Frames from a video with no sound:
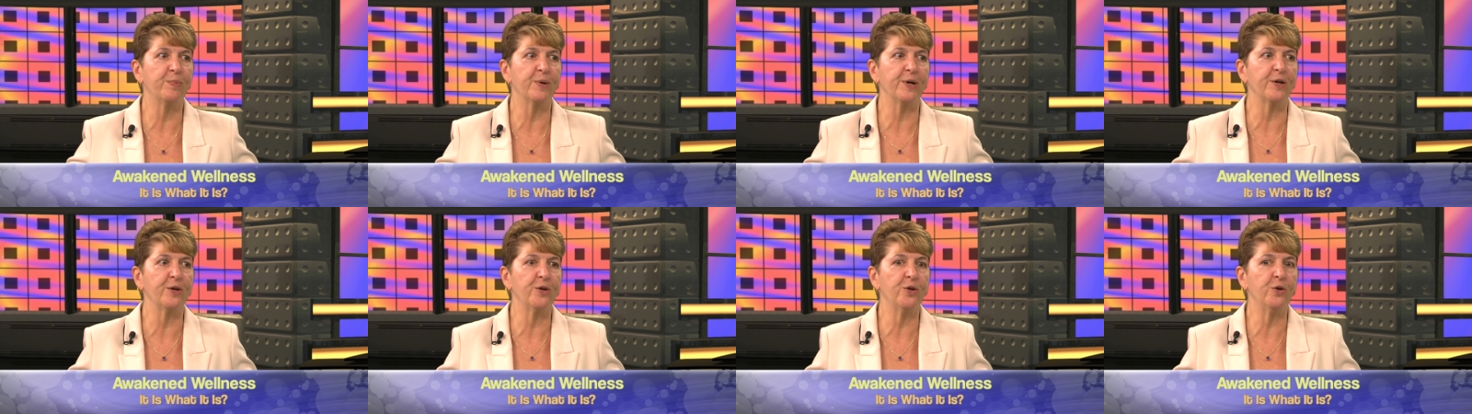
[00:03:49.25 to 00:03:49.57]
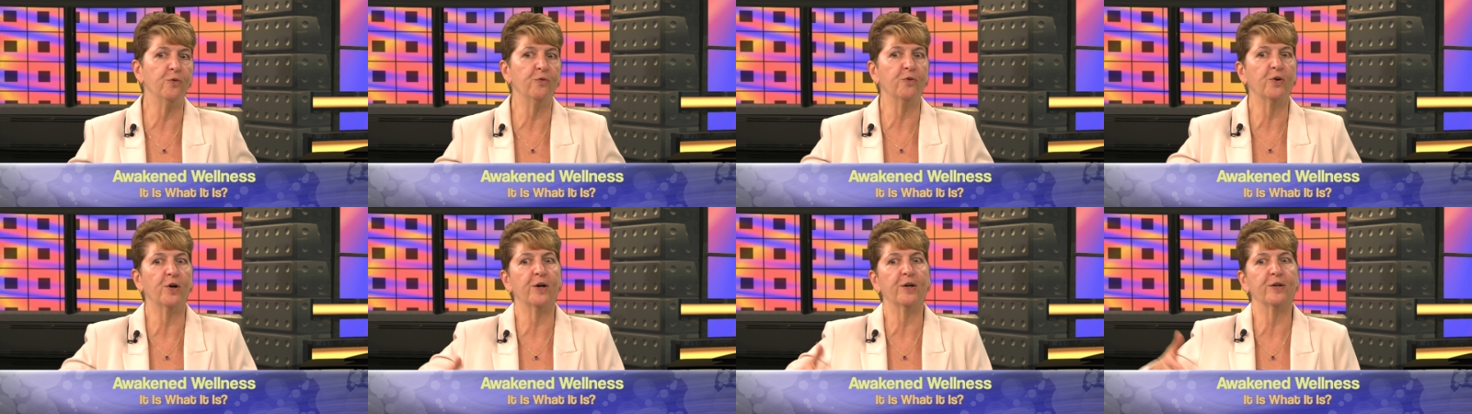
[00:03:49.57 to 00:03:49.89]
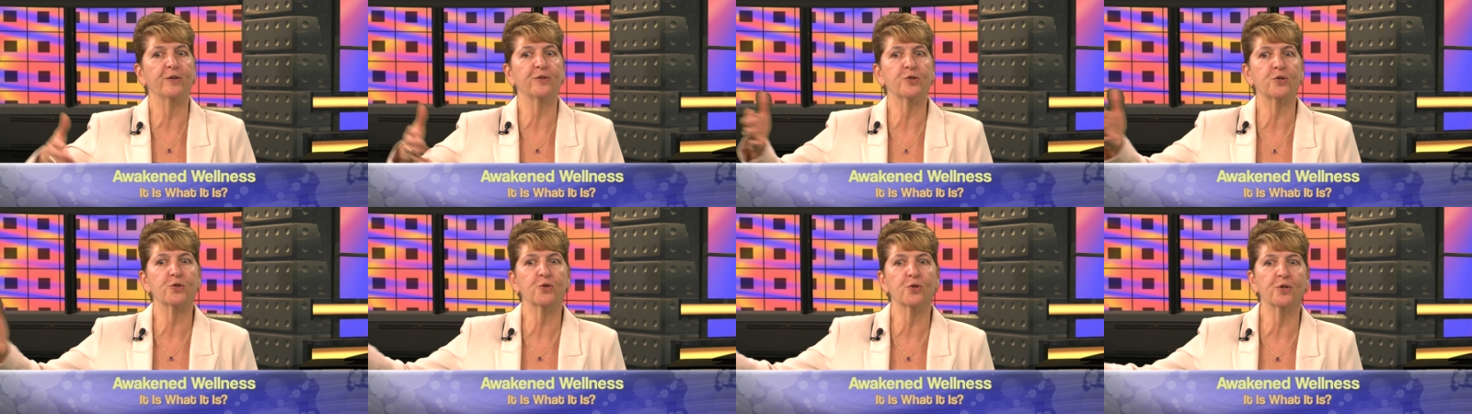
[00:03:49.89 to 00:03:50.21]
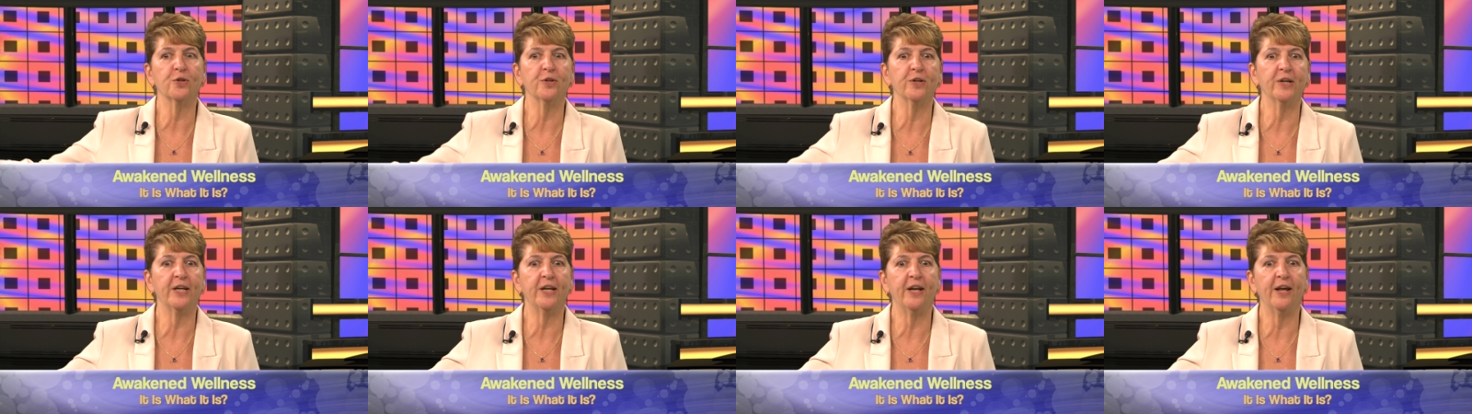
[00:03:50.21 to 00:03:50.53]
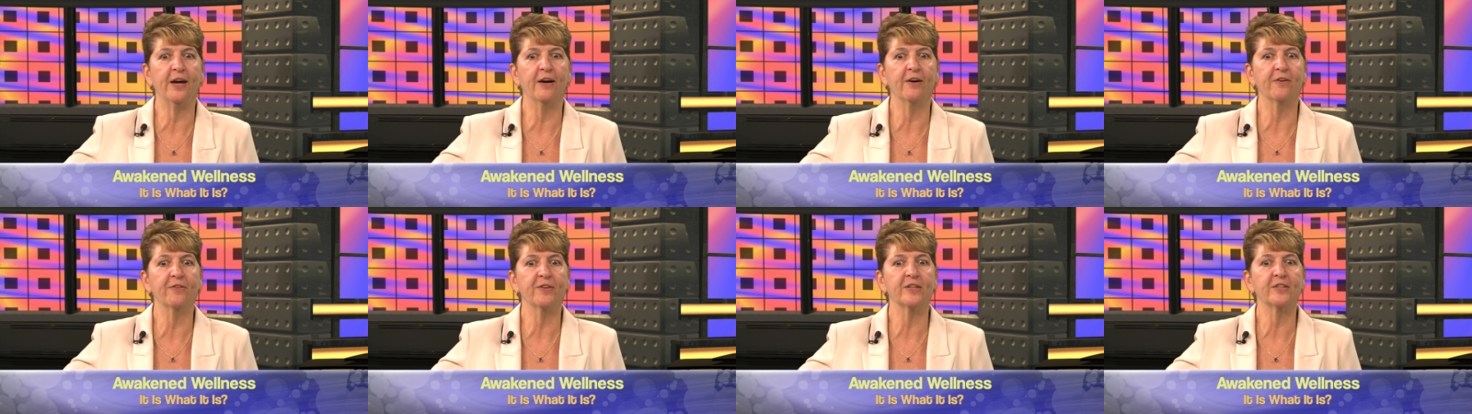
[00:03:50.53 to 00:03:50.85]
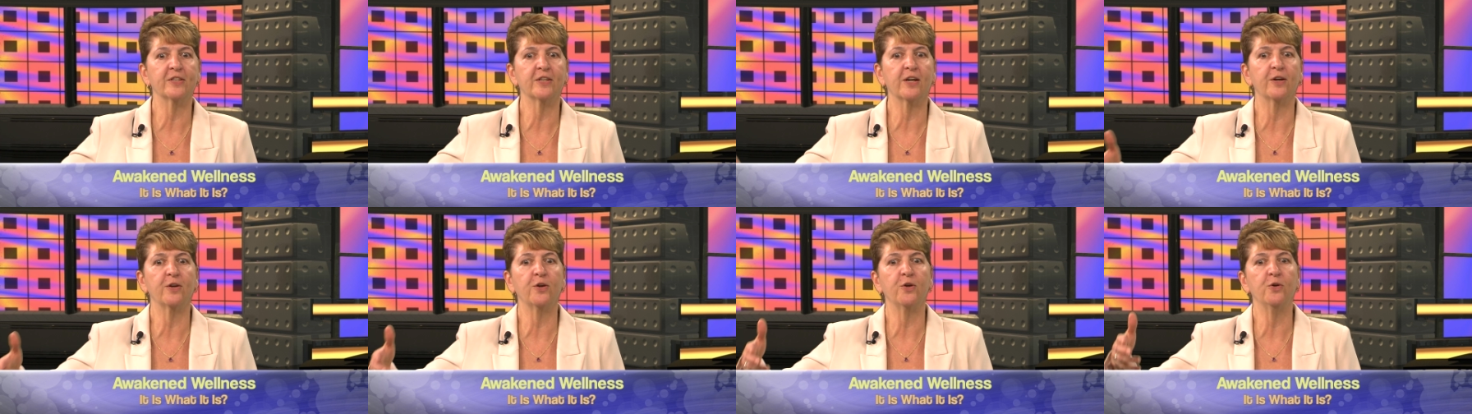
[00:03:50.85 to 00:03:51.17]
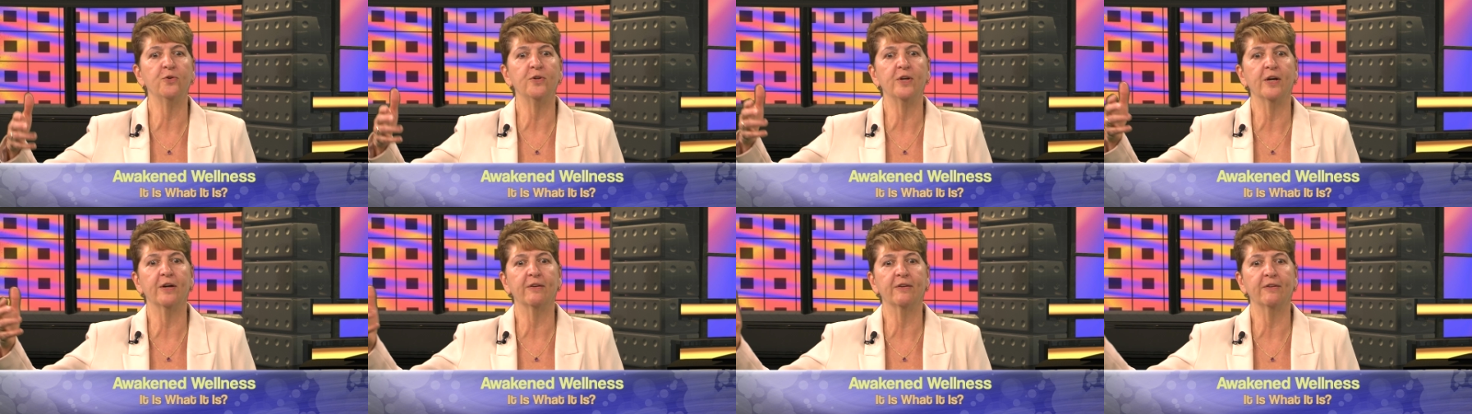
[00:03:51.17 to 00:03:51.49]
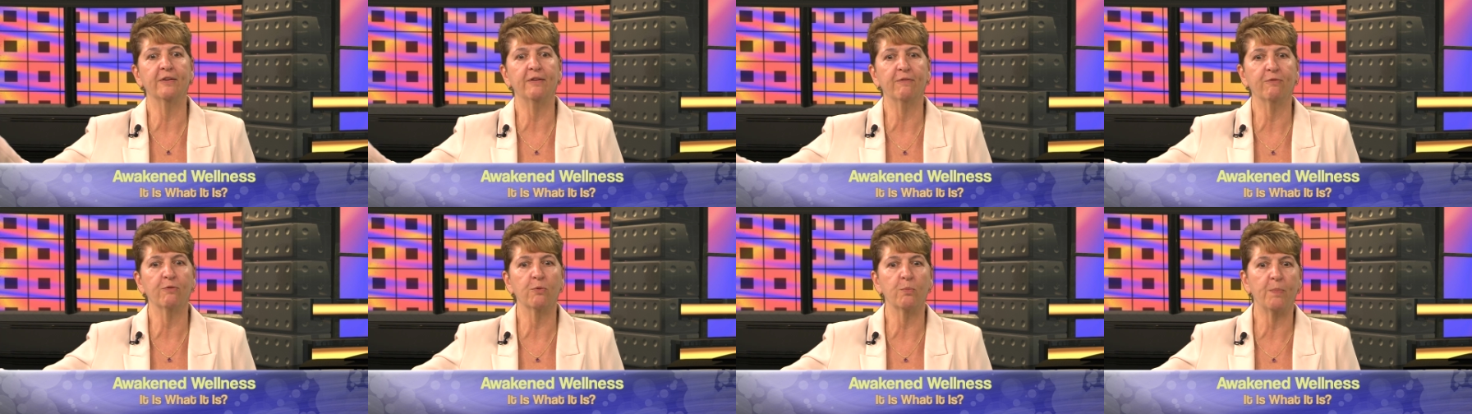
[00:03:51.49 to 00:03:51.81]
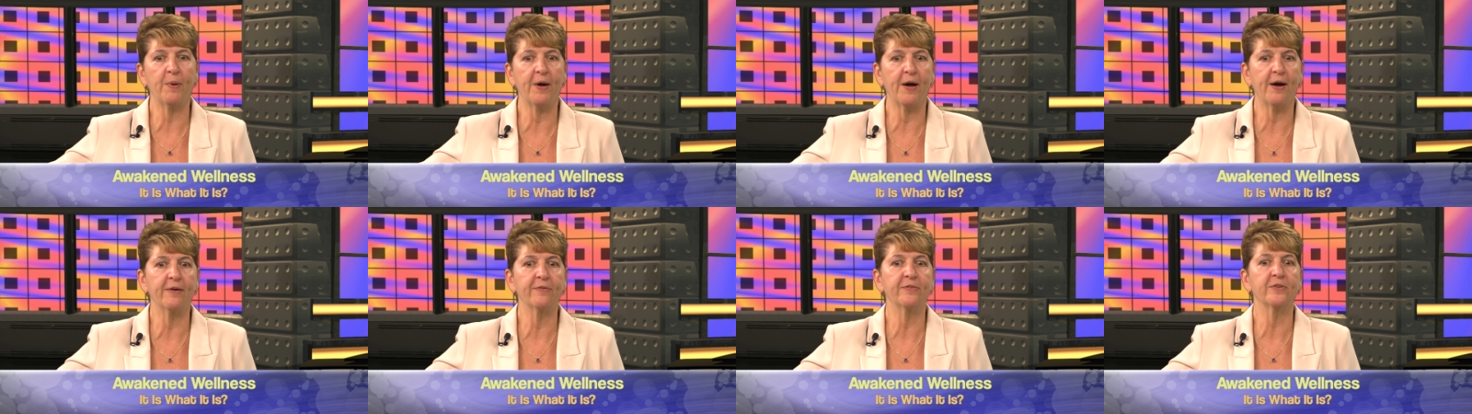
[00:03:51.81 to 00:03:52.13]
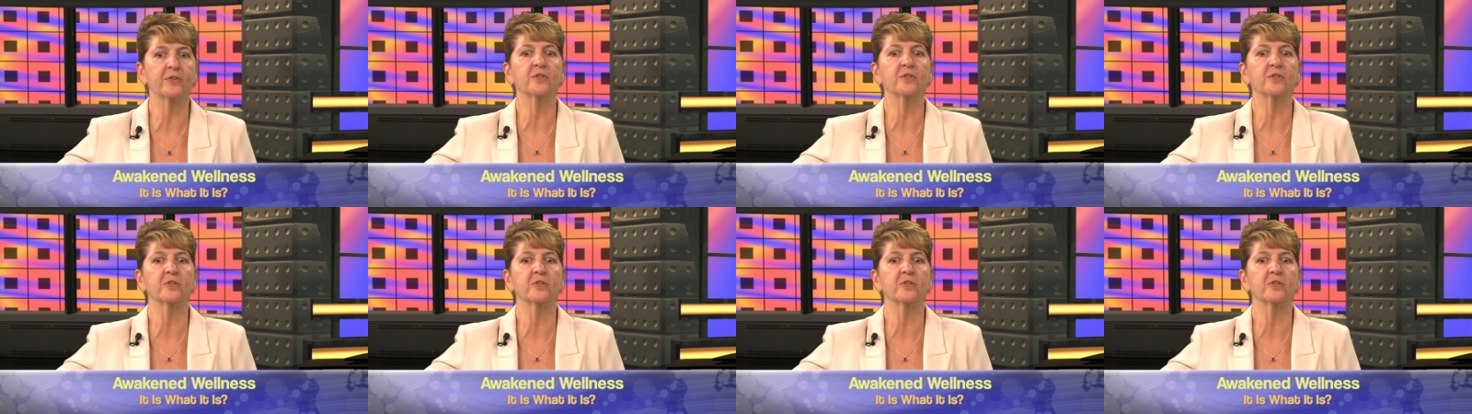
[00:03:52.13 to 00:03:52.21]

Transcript: but you've got a story now that's got you down a different path.